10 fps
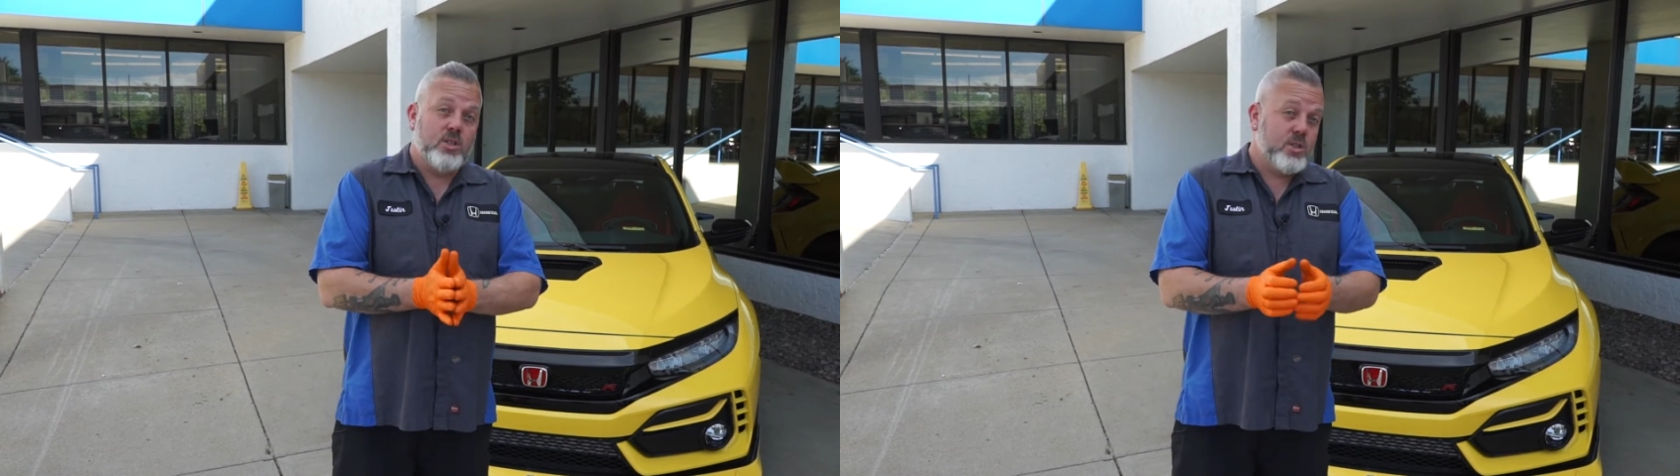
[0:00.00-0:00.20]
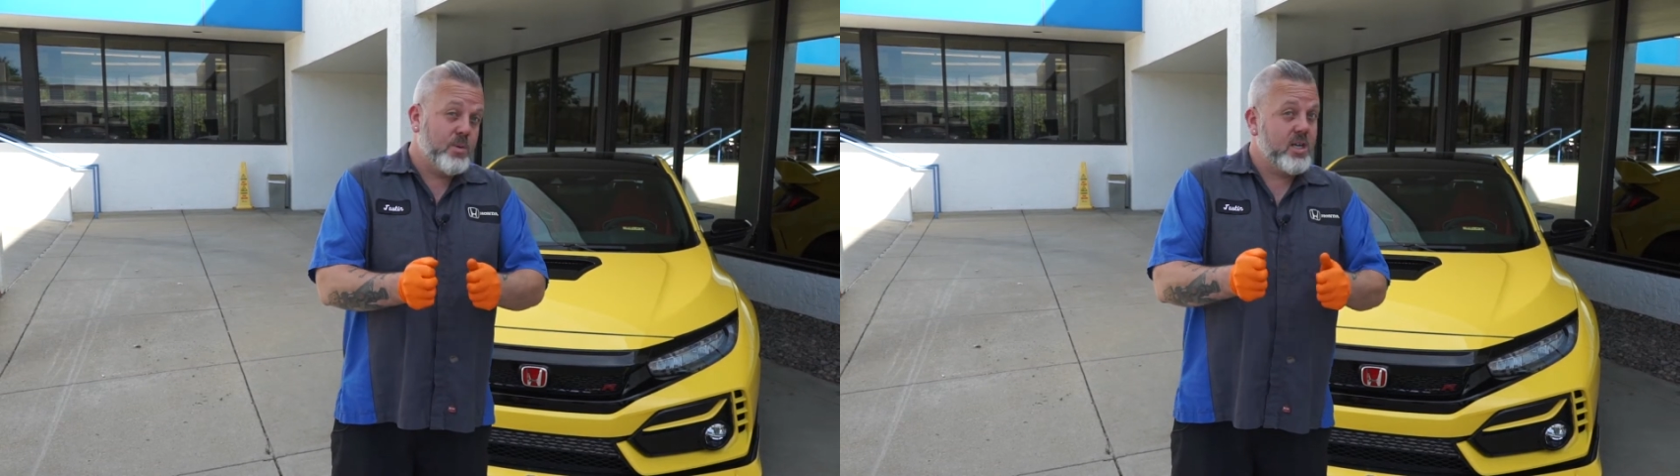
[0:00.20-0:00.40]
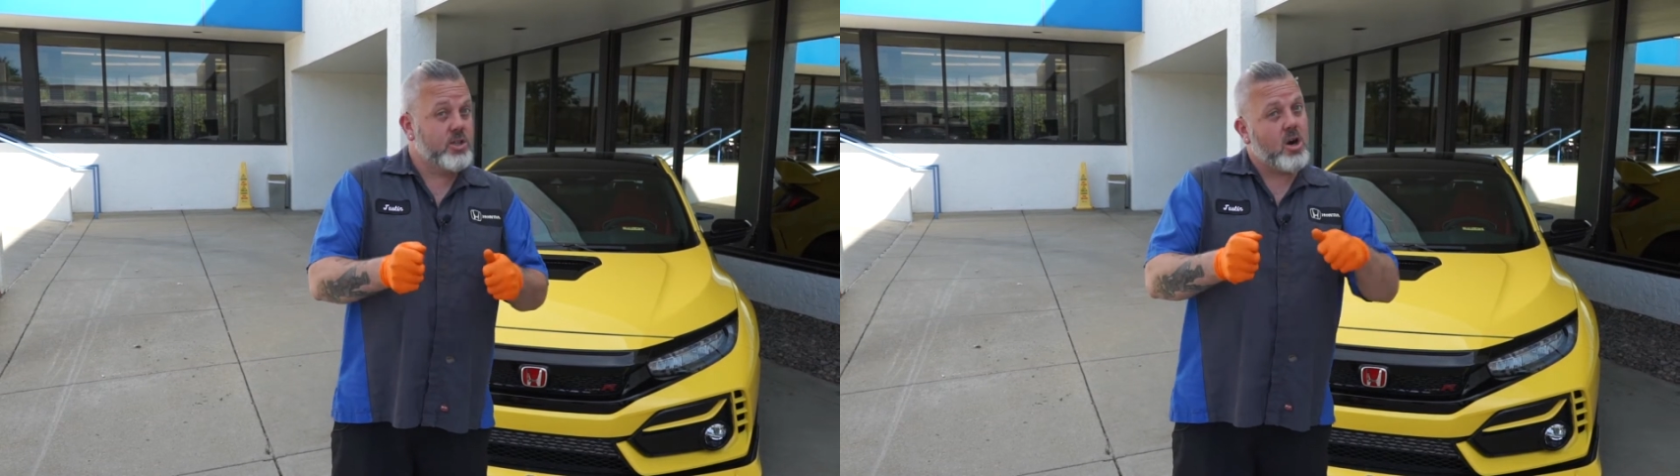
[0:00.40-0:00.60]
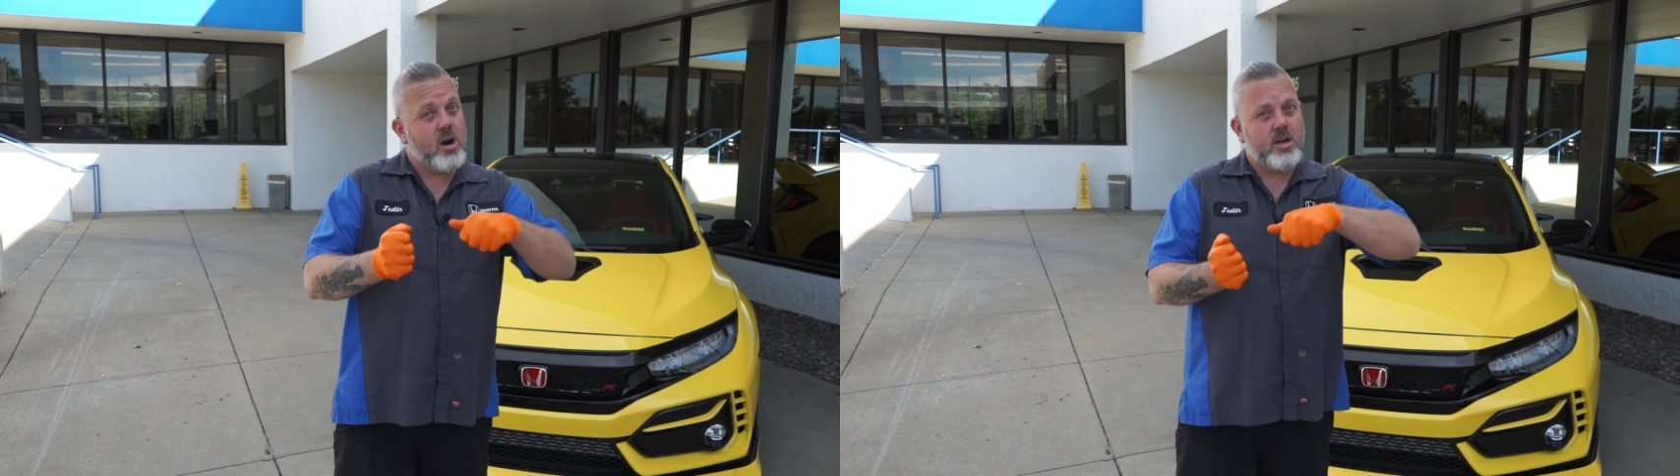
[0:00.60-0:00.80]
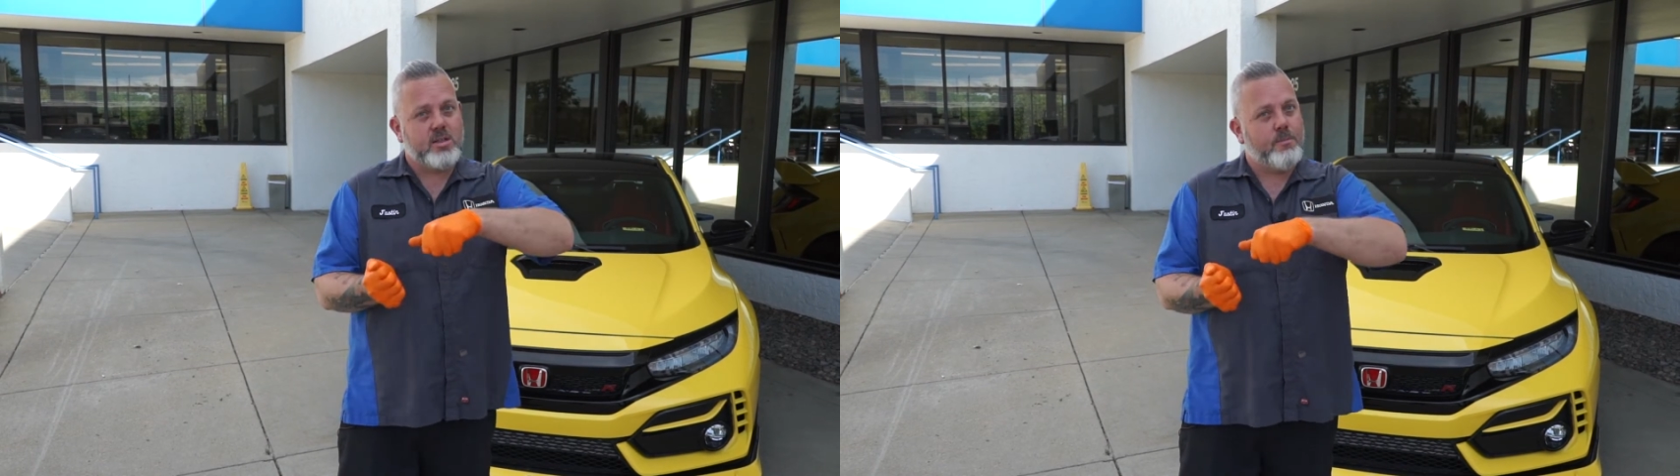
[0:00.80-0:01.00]
Just because your
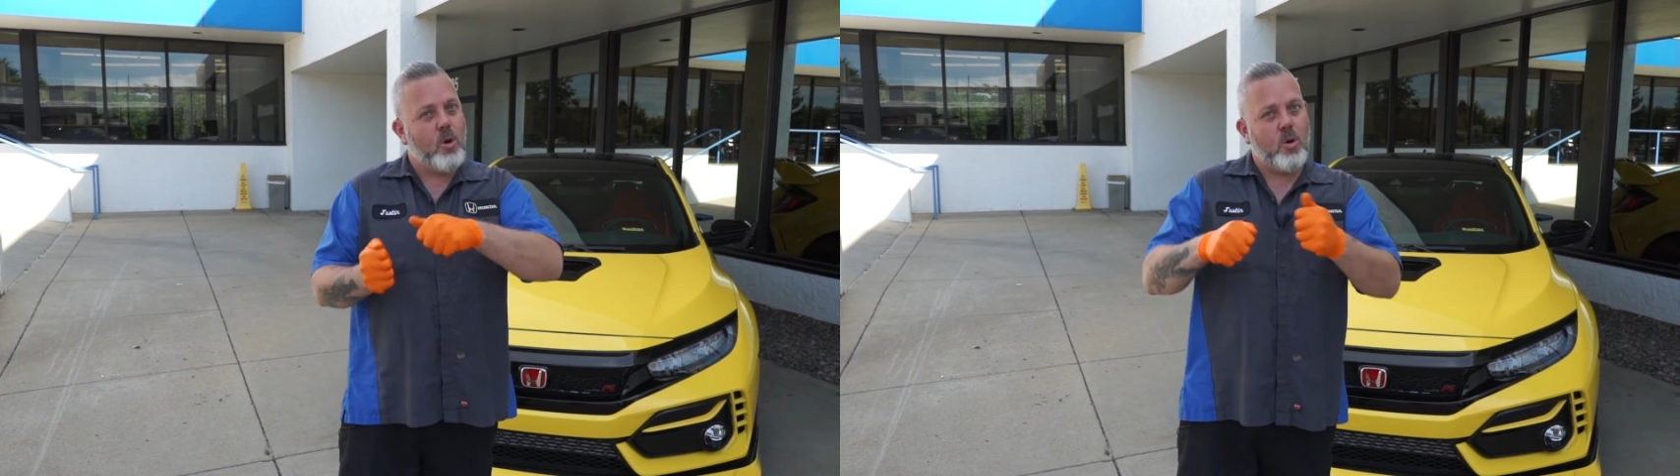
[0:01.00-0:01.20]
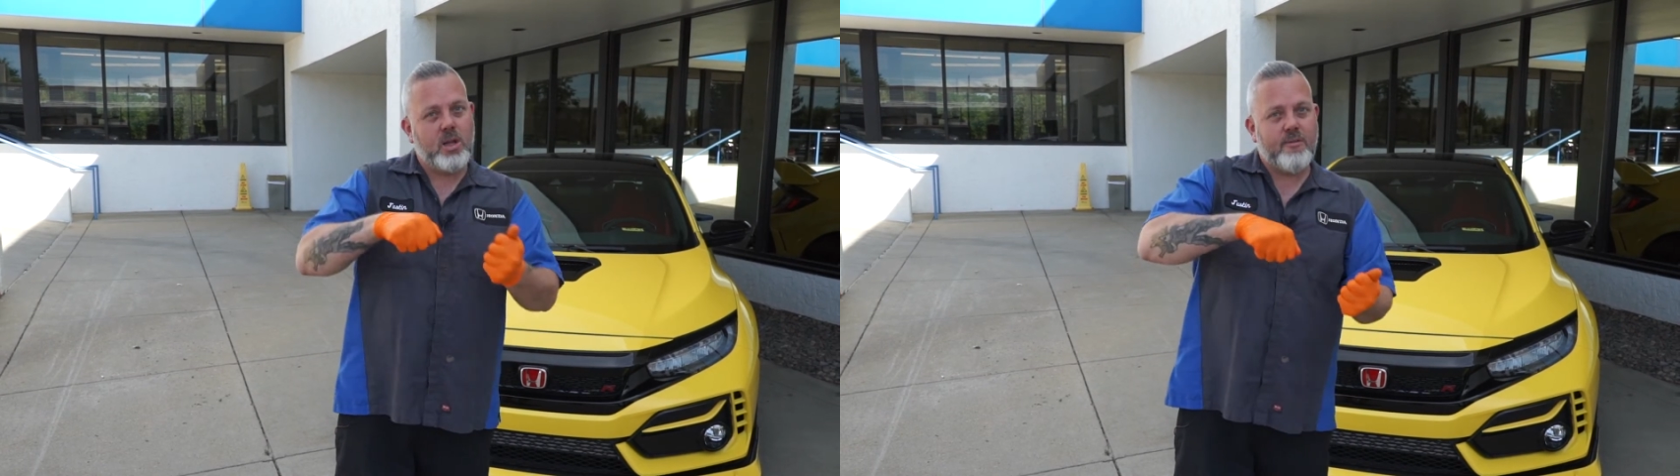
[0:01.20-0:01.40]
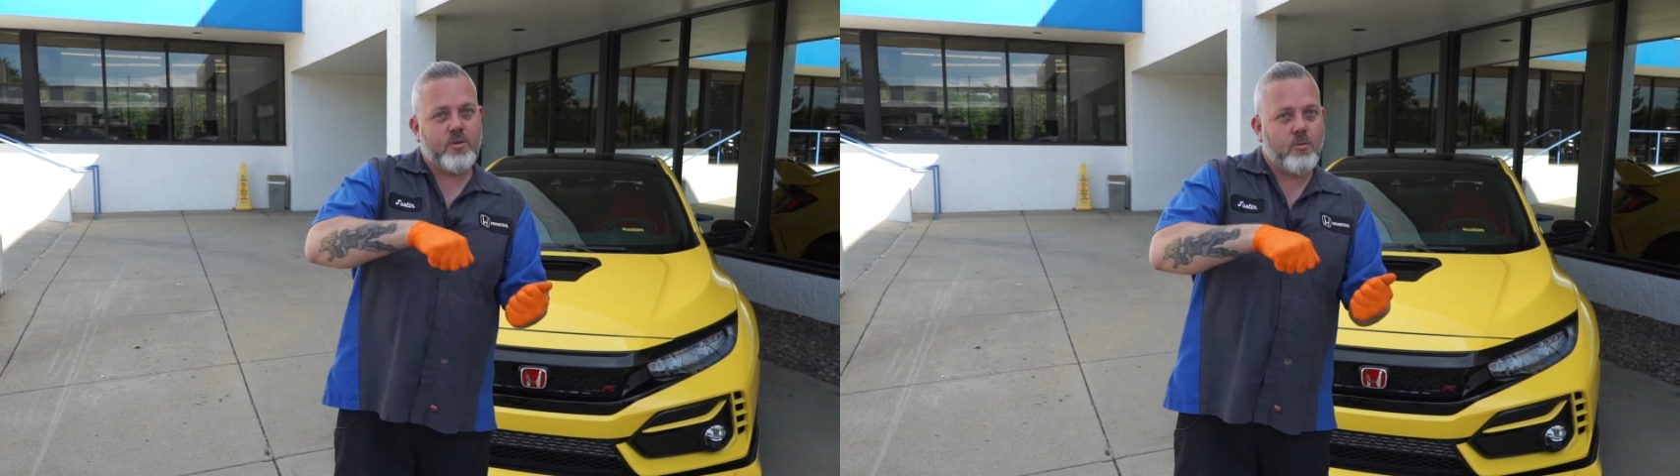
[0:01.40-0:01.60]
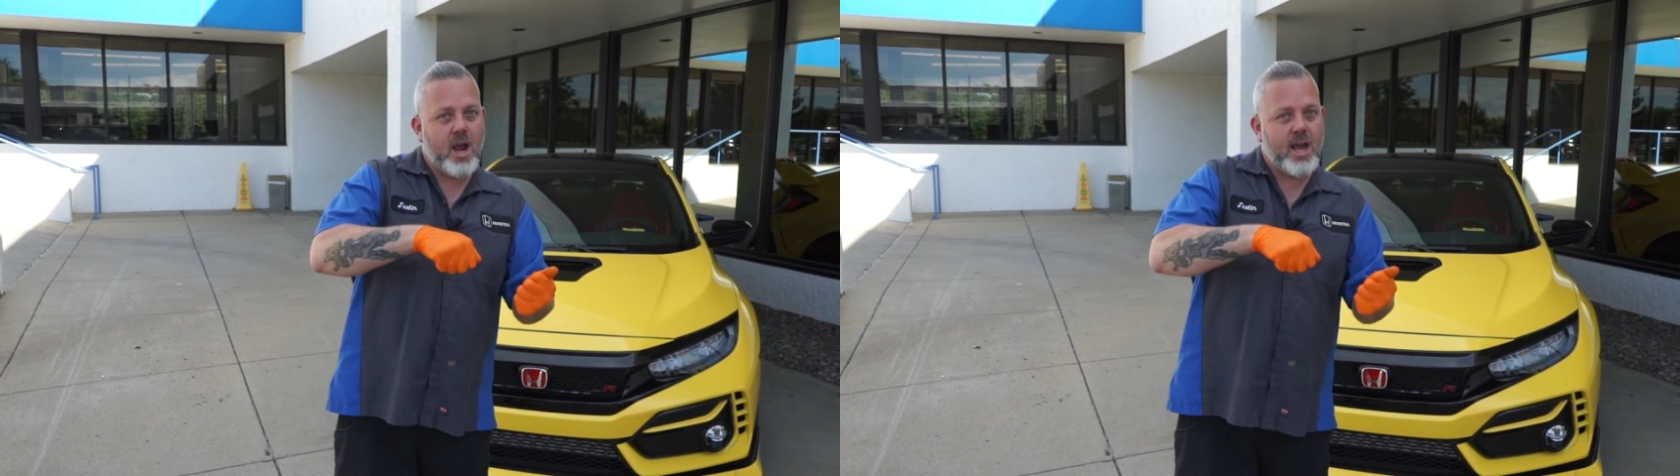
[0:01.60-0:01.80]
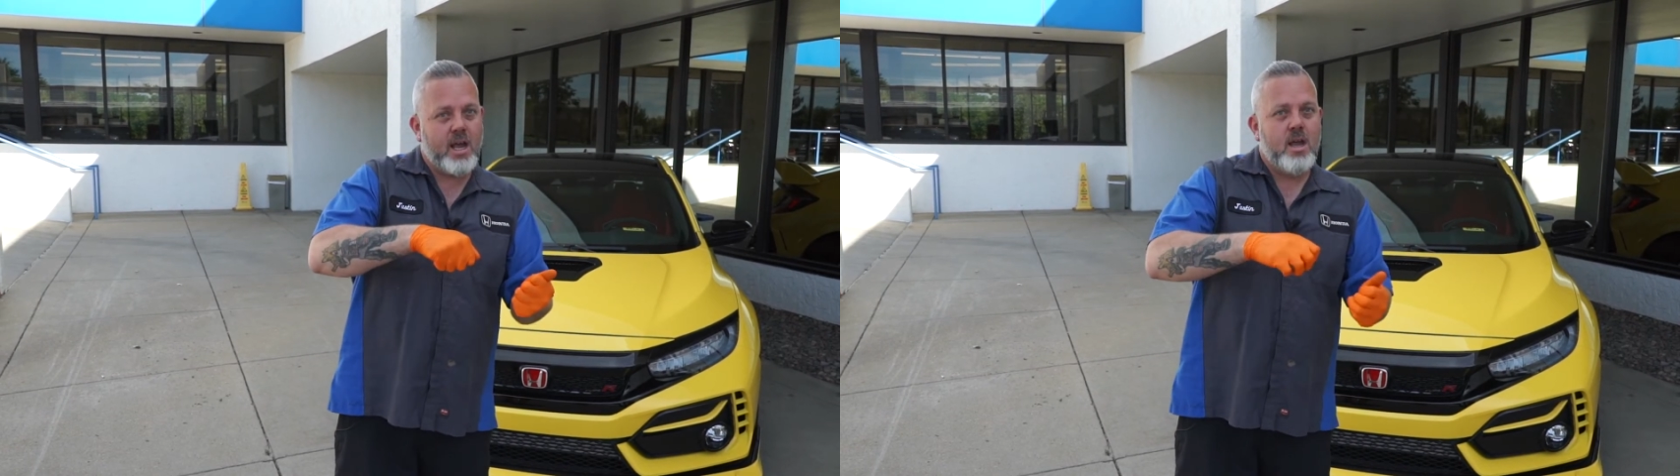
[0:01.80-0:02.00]
car doesn't pull left or
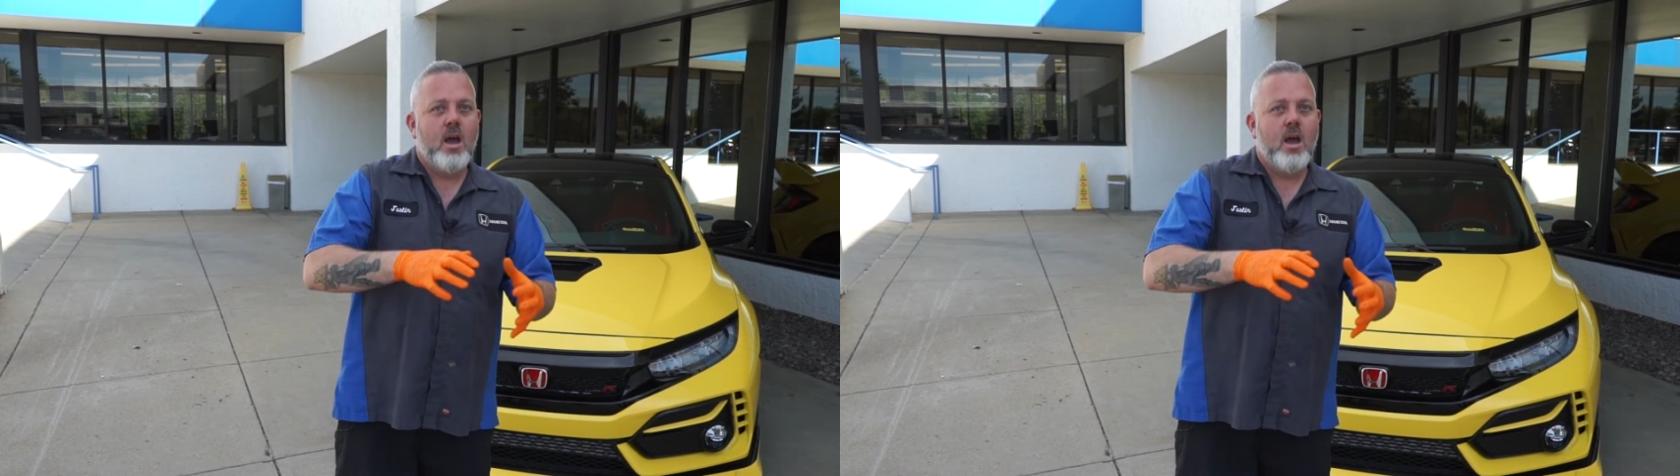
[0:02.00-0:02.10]
right